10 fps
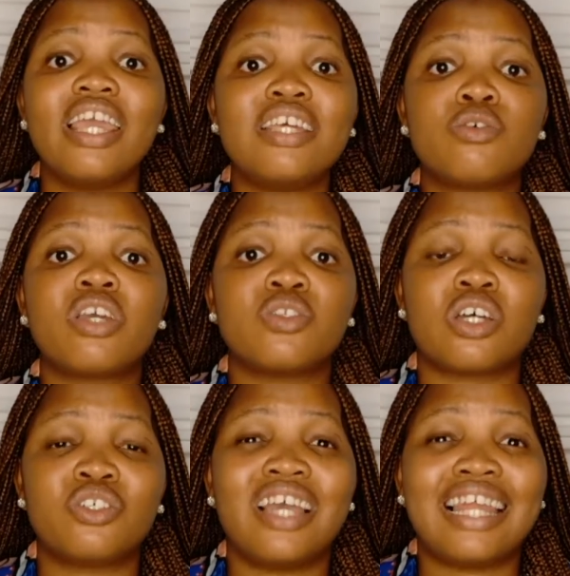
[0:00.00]
It's okay to
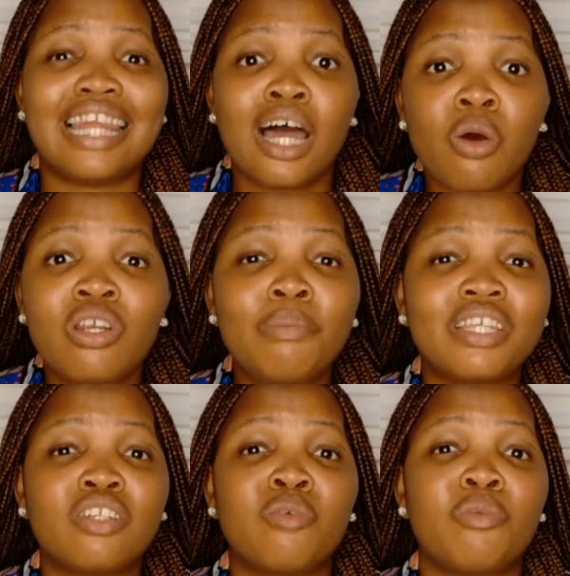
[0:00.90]
actually allow a
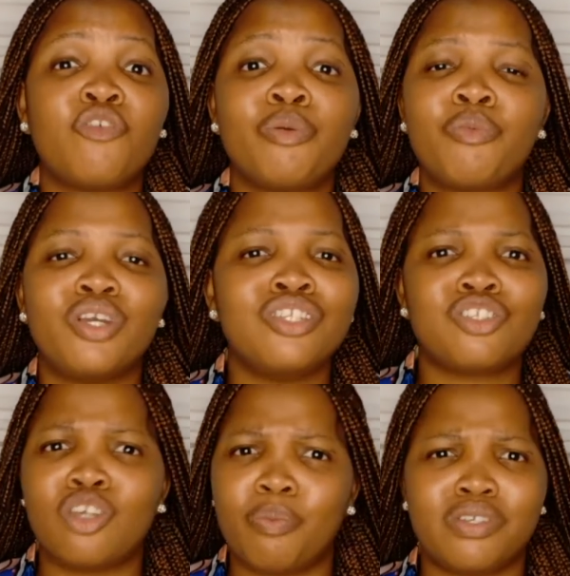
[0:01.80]
limited number of people
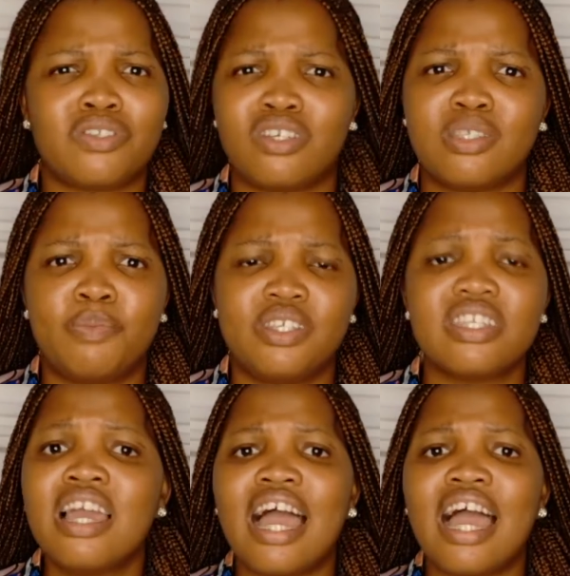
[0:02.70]
into your personal space.